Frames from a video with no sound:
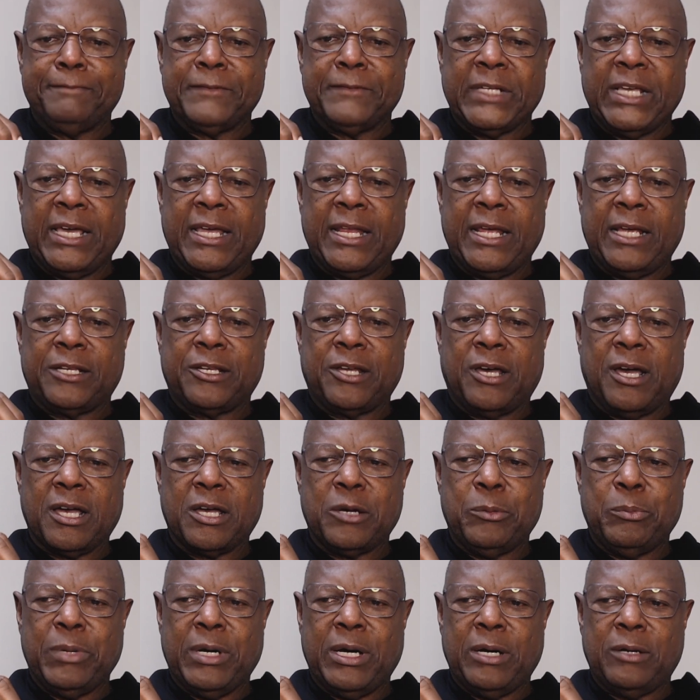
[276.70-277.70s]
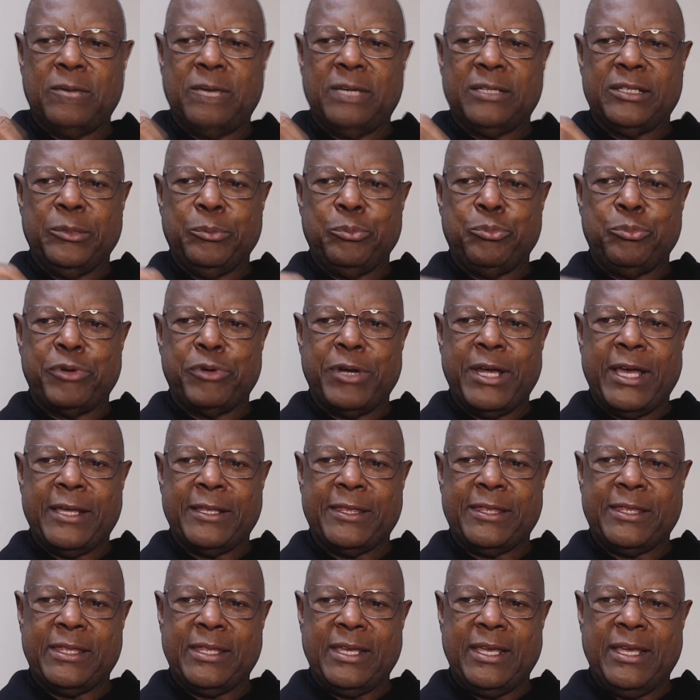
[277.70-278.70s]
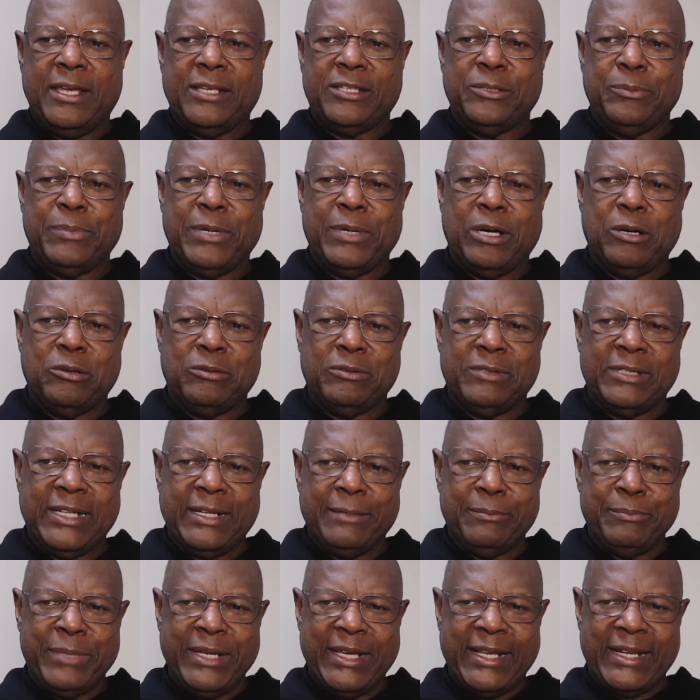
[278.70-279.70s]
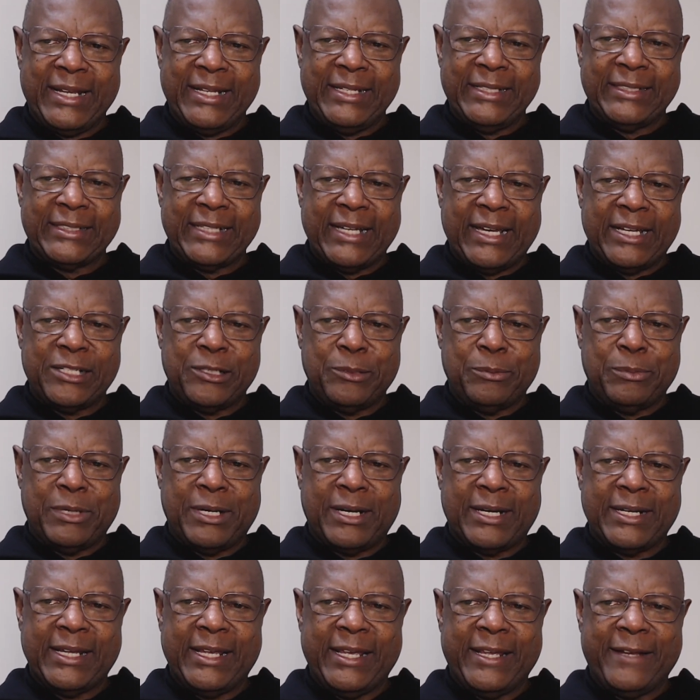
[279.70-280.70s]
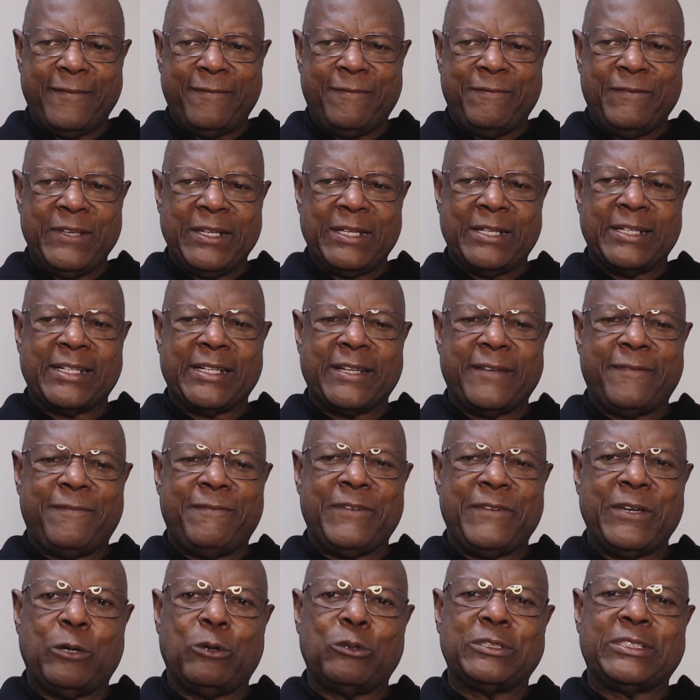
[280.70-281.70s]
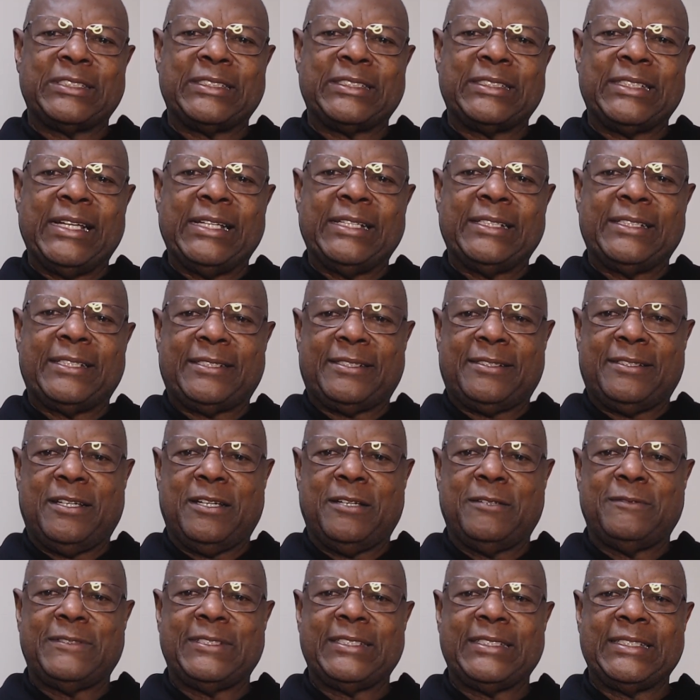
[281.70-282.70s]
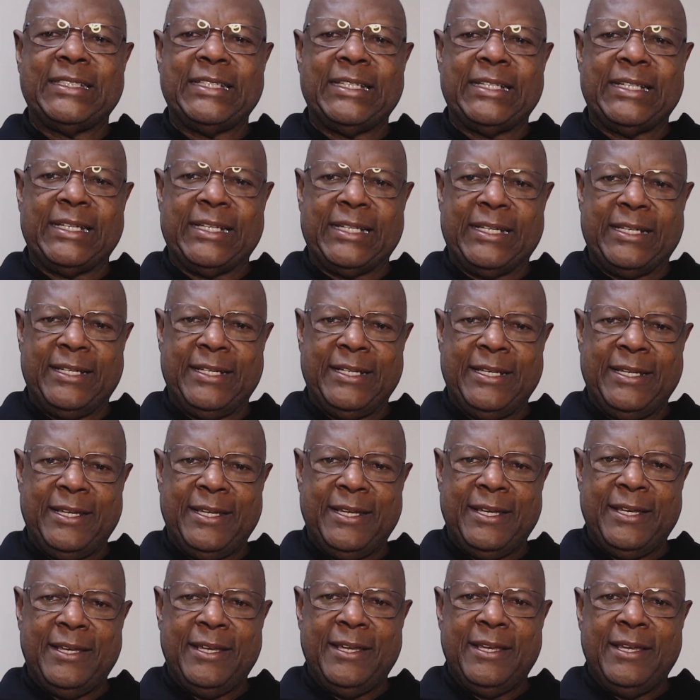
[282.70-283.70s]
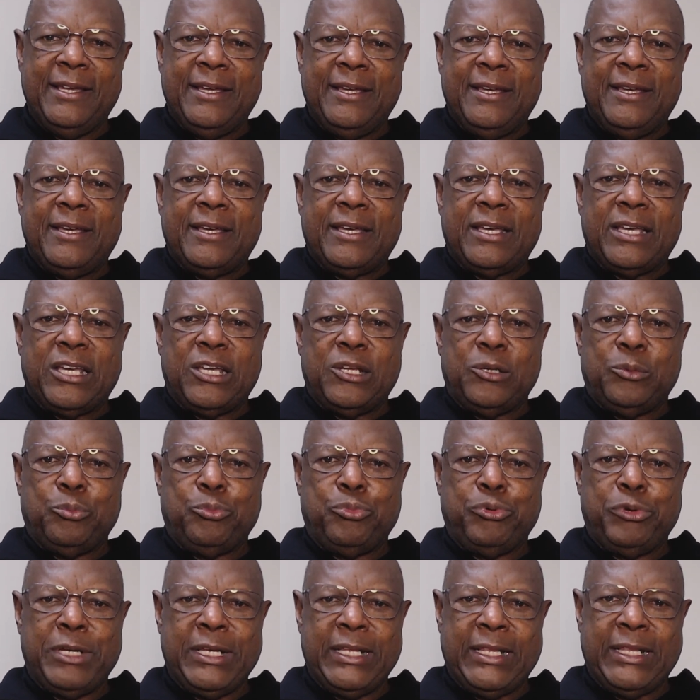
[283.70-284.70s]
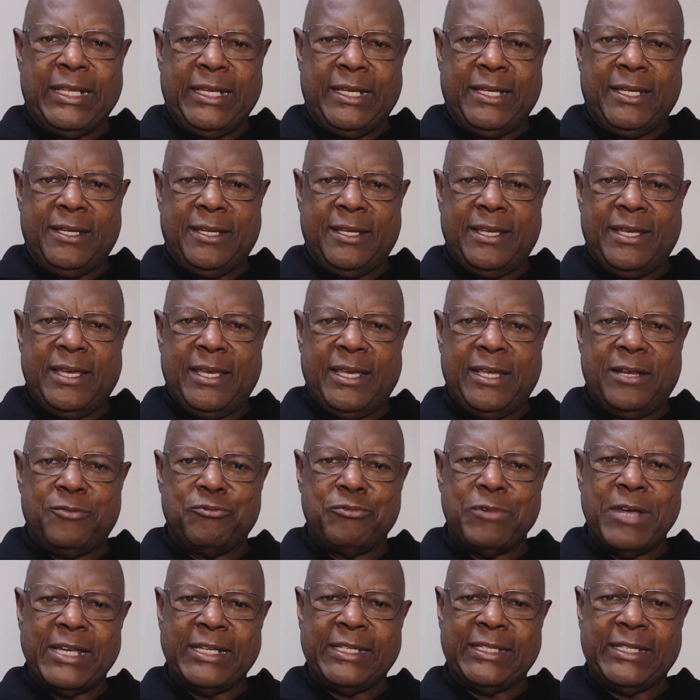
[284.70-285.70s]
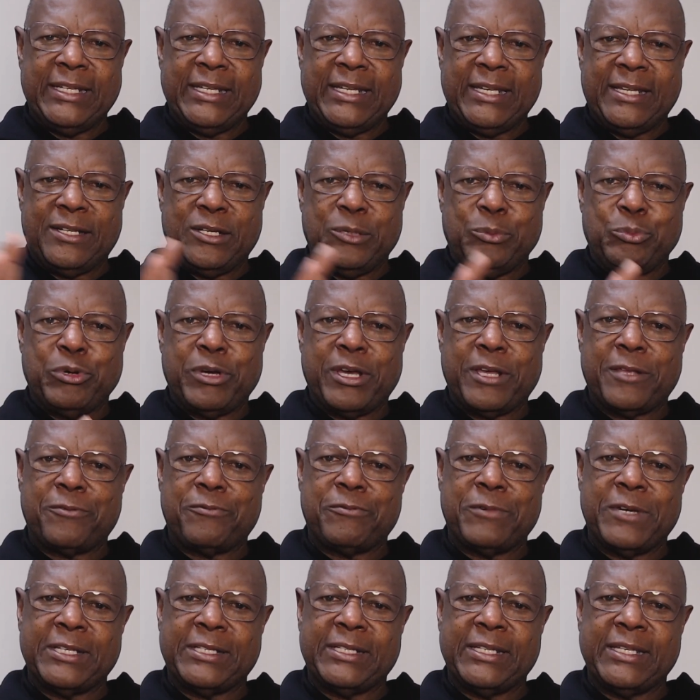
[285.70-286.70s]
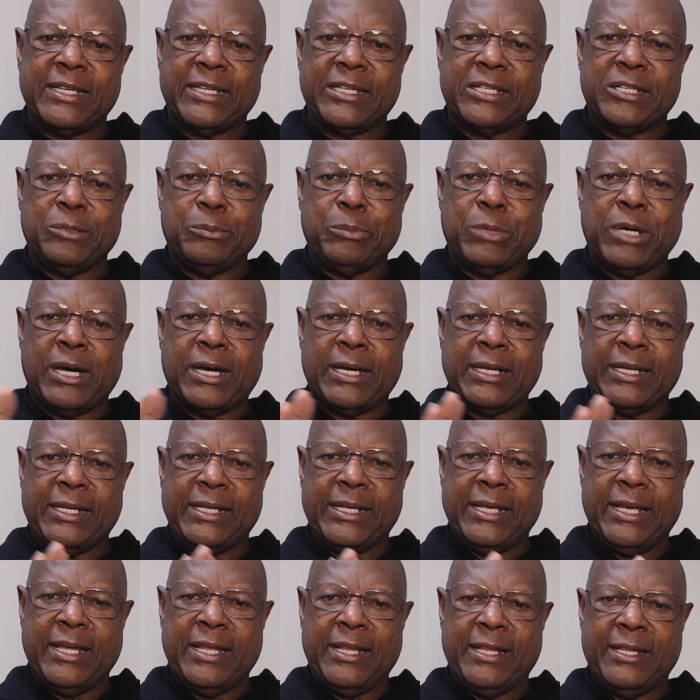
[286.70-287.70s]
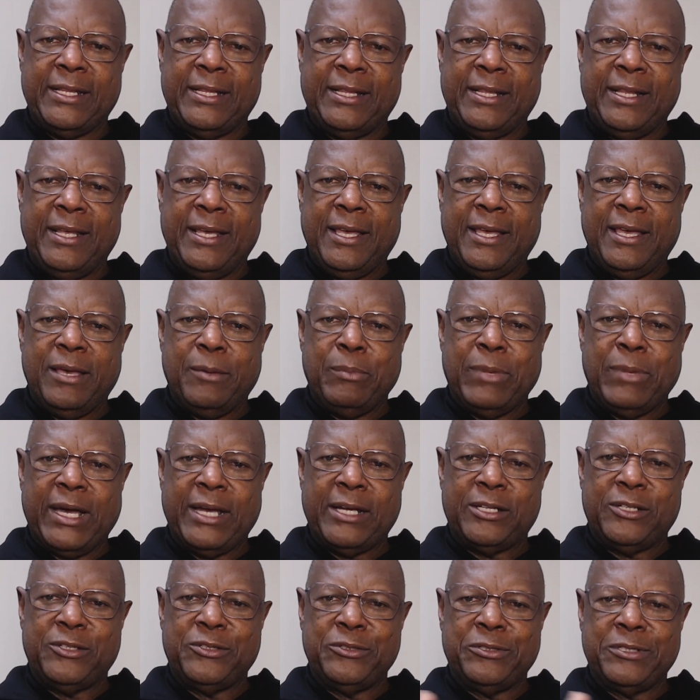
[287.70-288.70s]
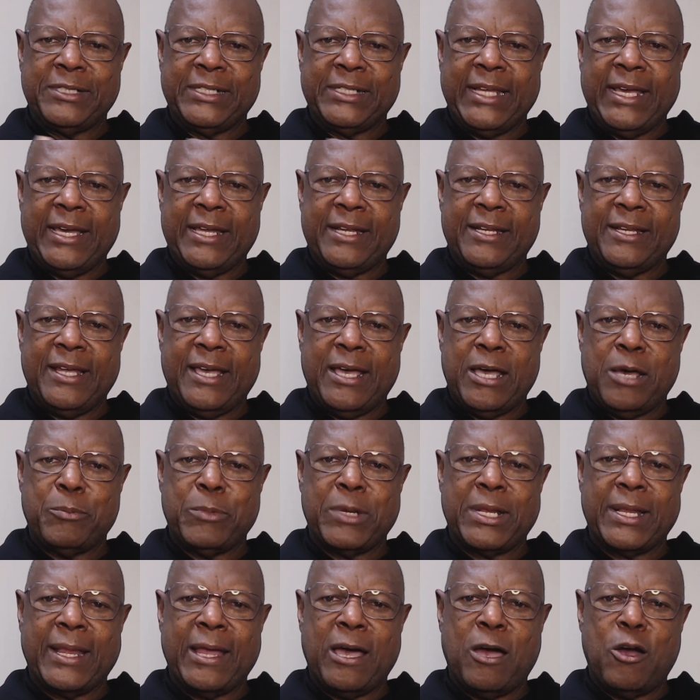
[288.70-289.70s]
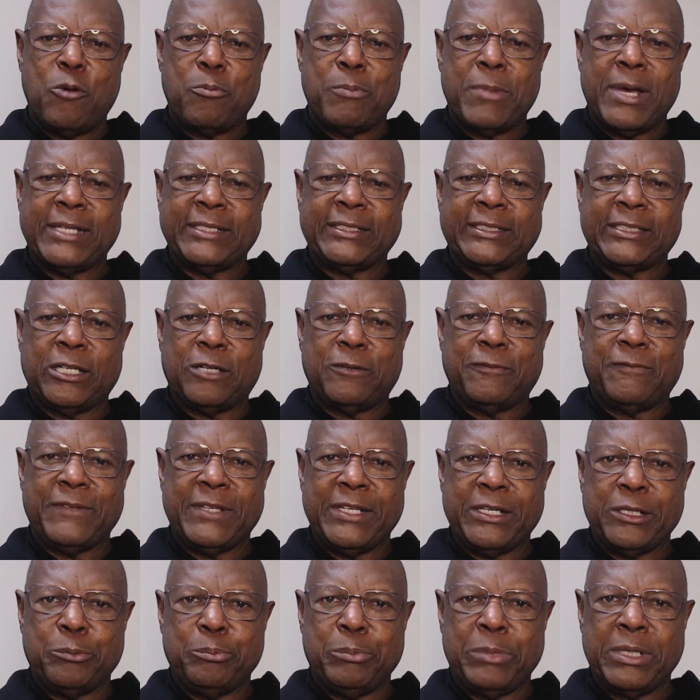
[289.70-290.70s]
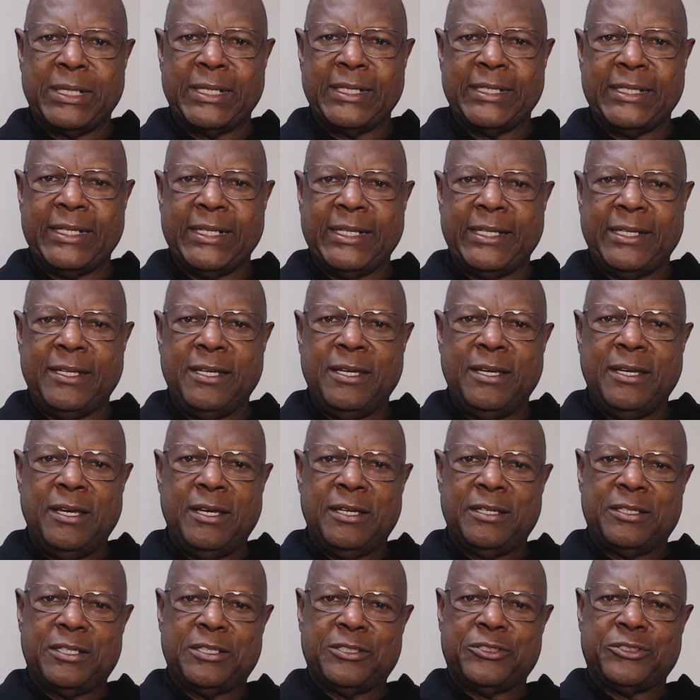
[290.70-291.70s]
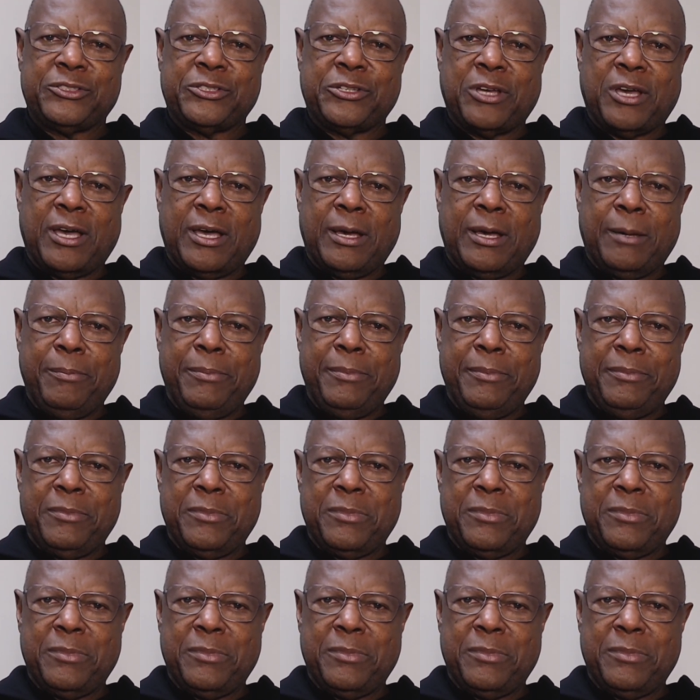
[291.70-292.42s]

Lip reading: and I talk about the breath, it's about being inside the body and feeling the felt sense of sitting and breathing and resting in the breath, resting in the body. And by doing that, I'm allowing myself the ability to stop,